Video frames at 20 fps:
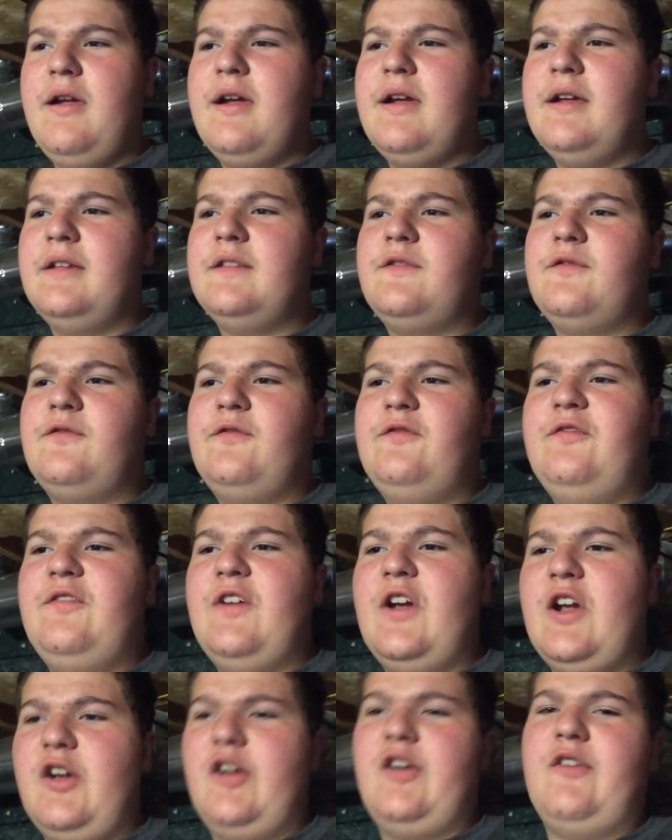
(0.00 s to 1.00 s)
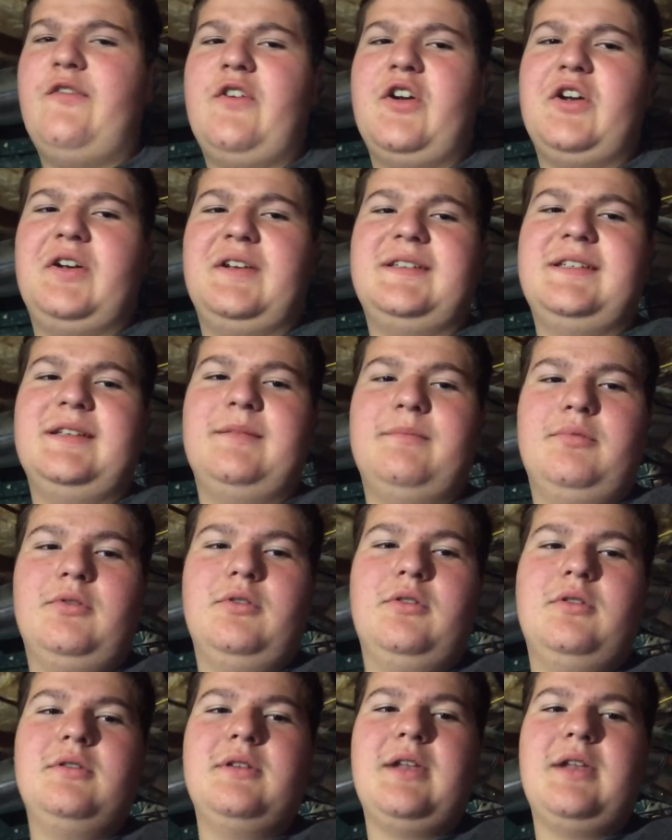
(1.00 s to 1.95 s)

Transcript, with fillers: it's very, very simple.